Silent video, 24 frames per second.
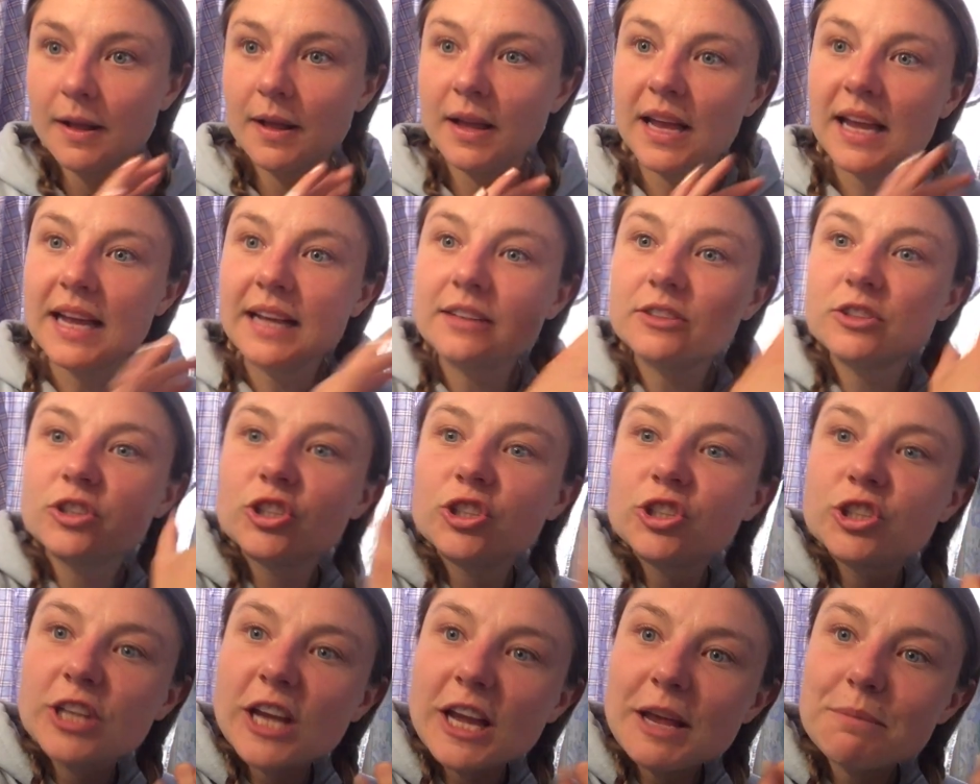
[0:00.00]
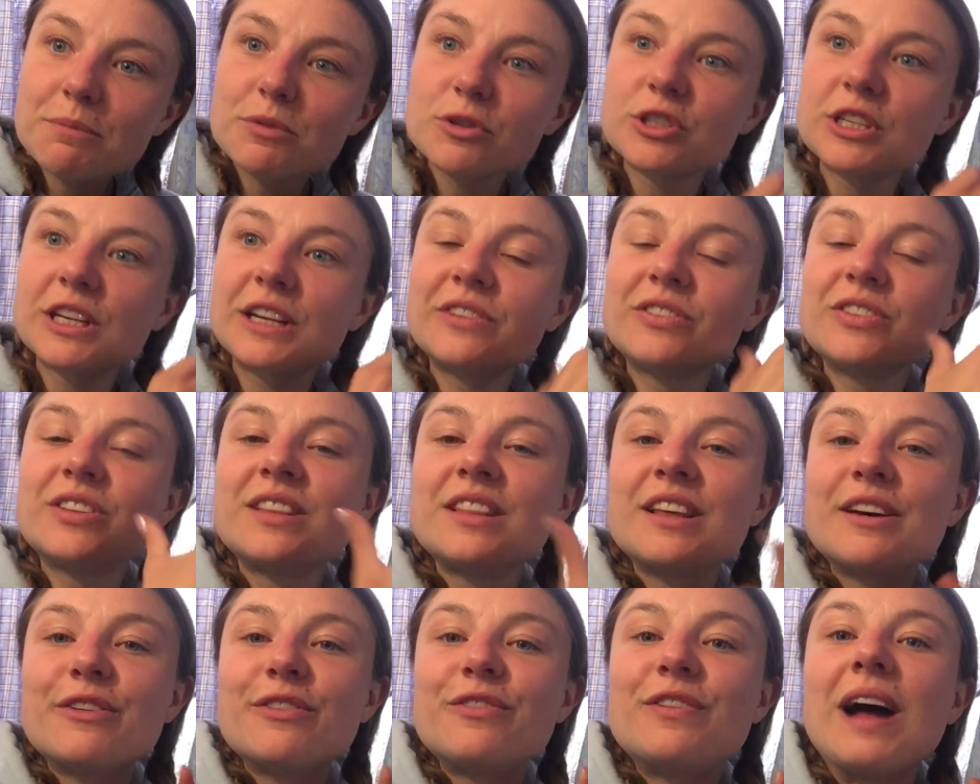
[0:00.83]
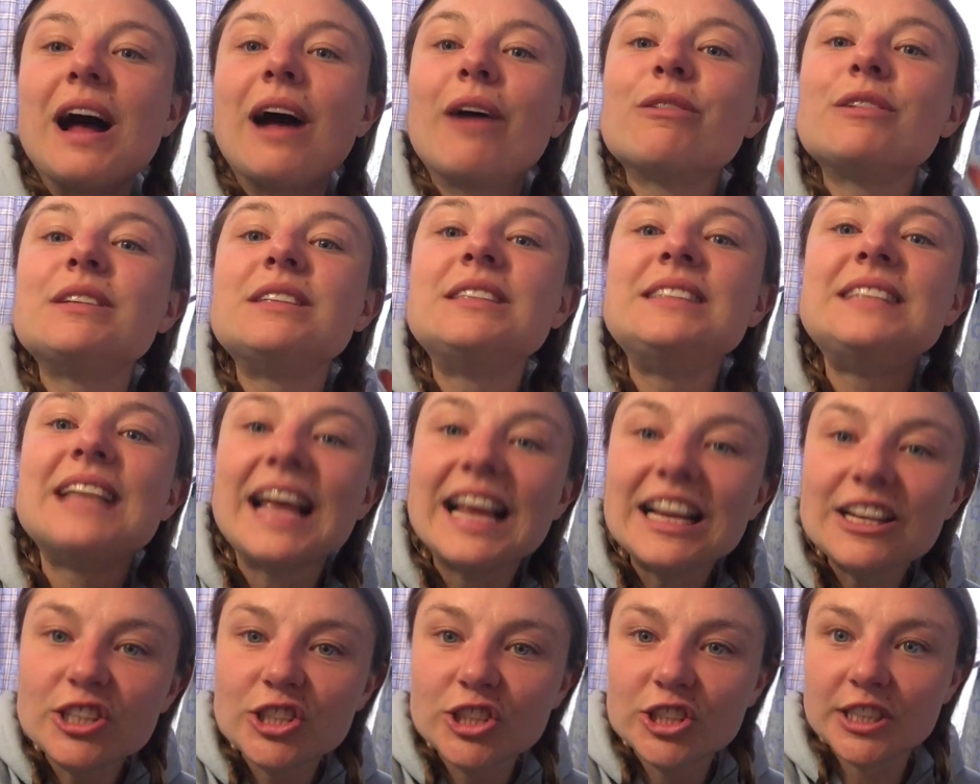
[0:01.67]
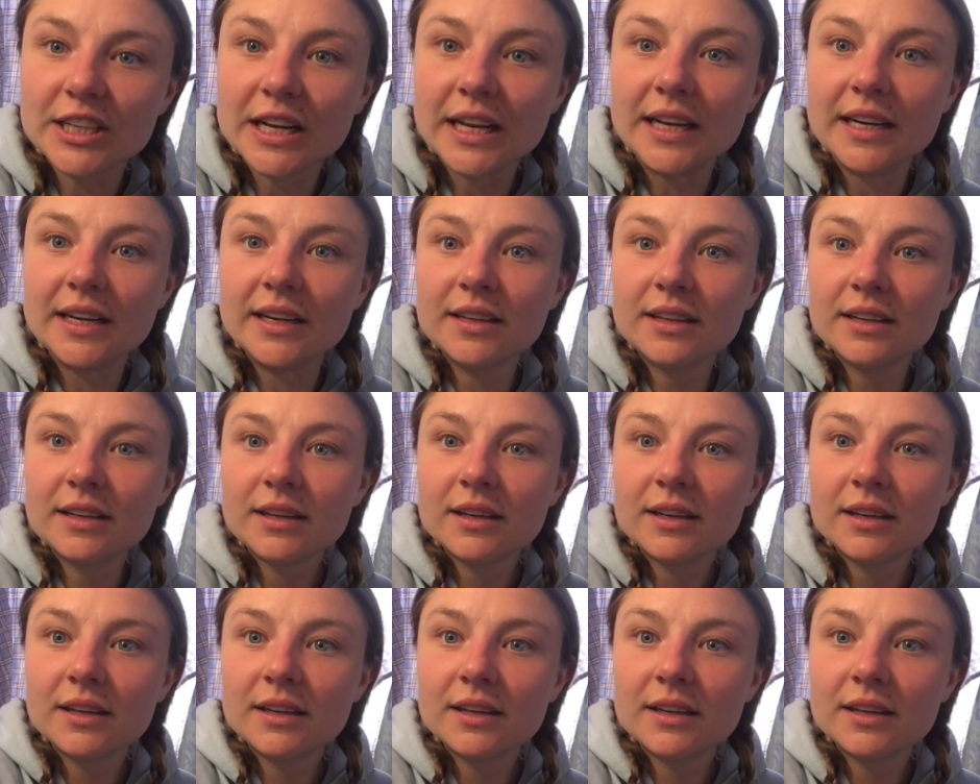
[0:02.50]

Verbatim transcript: It shapeshifts the foundation